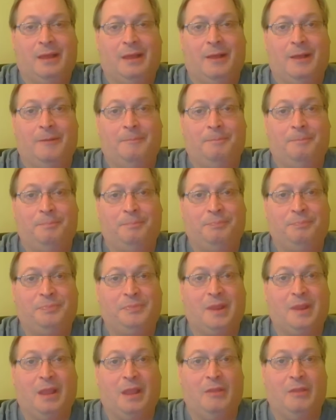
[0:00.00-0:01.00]
Um,
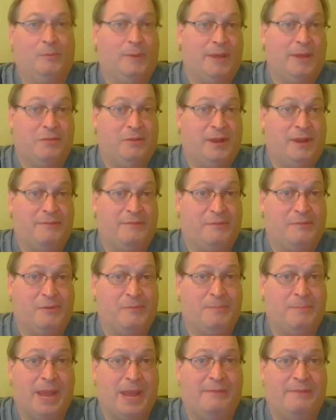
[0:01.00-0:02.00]
otherwise, you'd
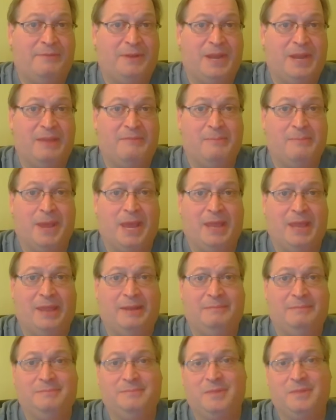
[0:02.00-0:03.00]
vote by affidavit ballot.